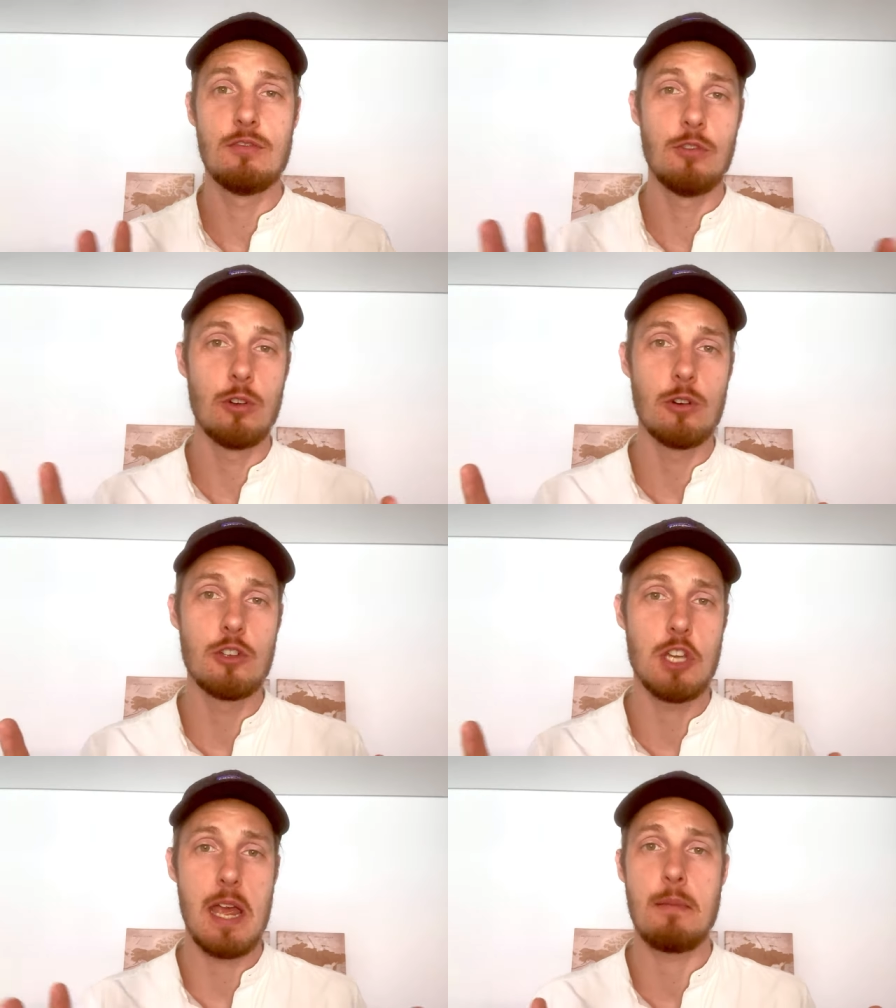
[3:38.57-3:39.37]
for
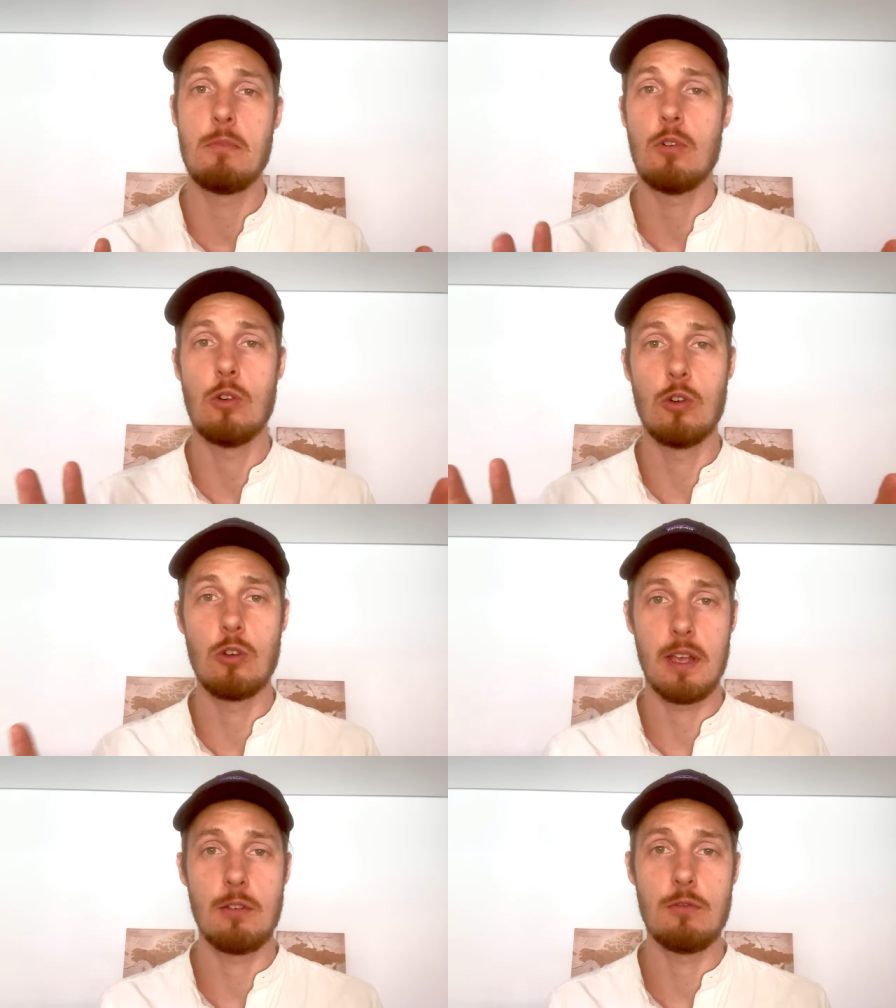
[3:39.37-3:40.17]
shame
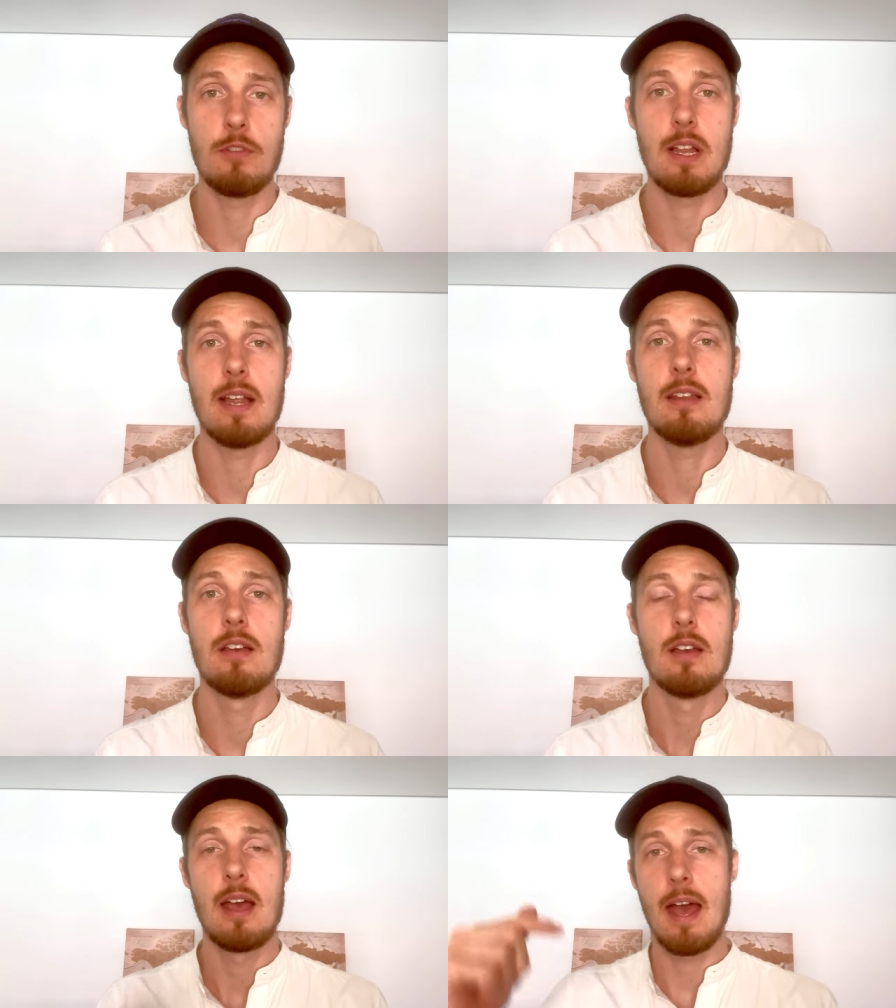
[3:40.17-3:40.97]
or guilt feeling,
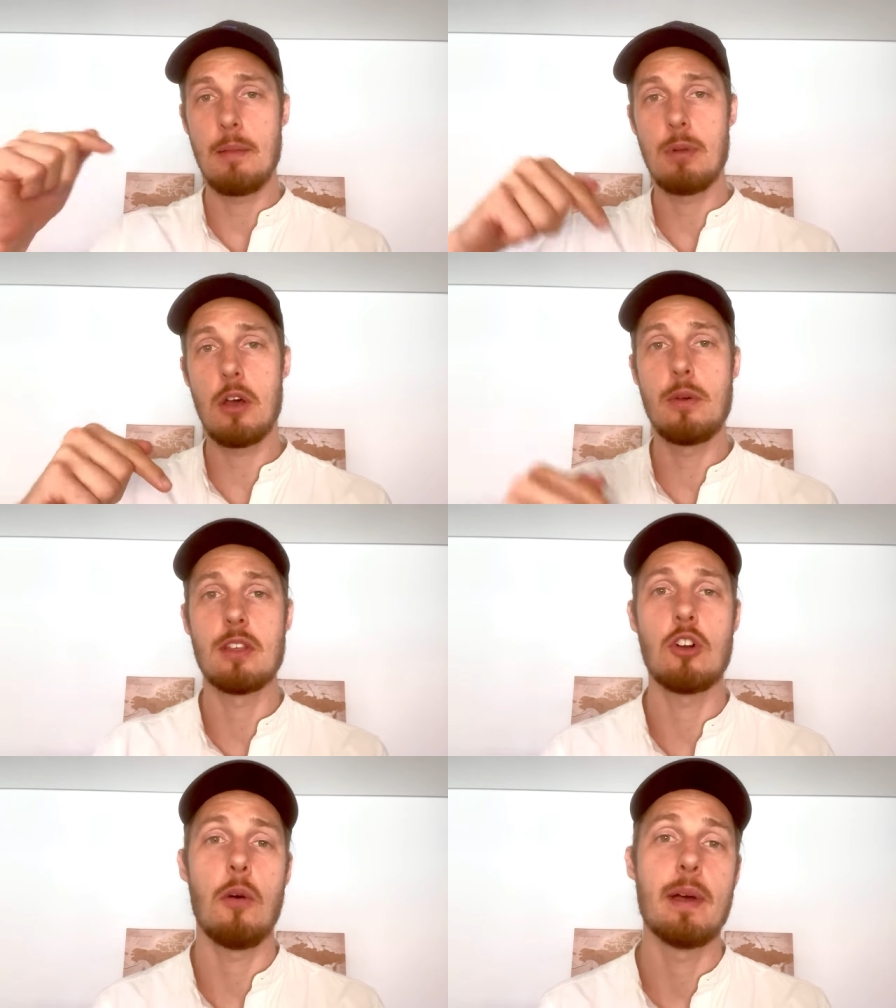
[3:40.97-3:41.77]
head below in
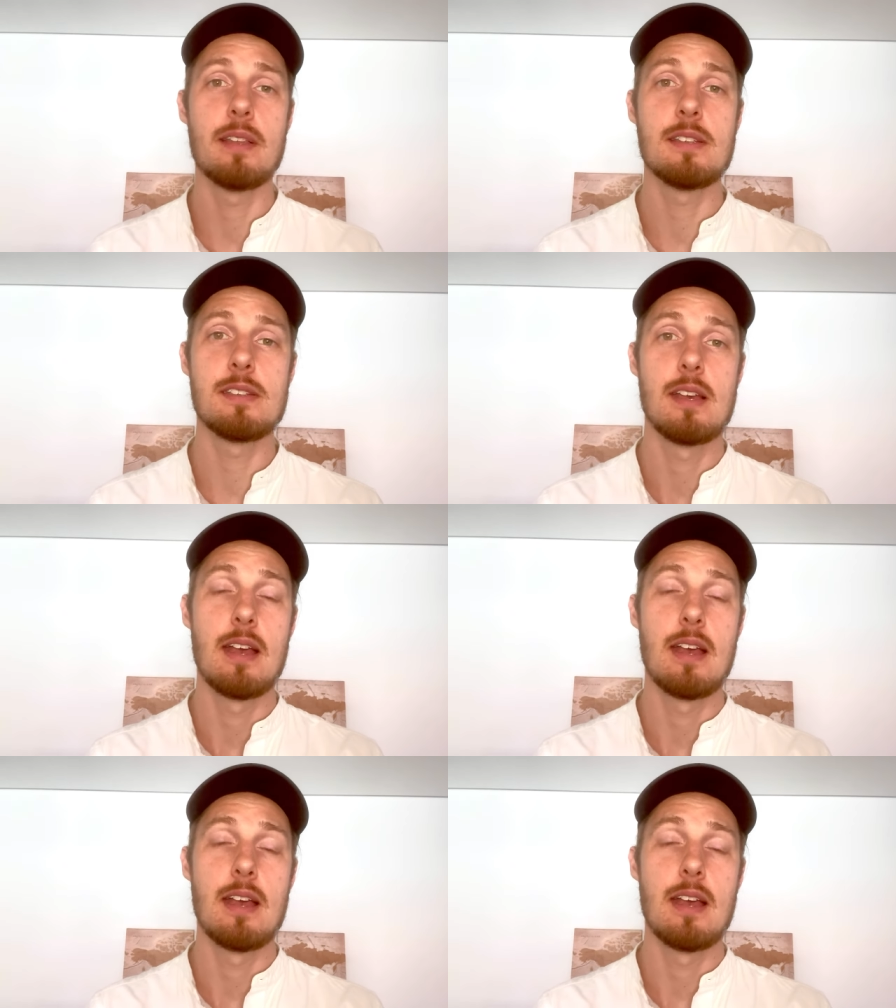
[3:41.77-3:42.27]
the comments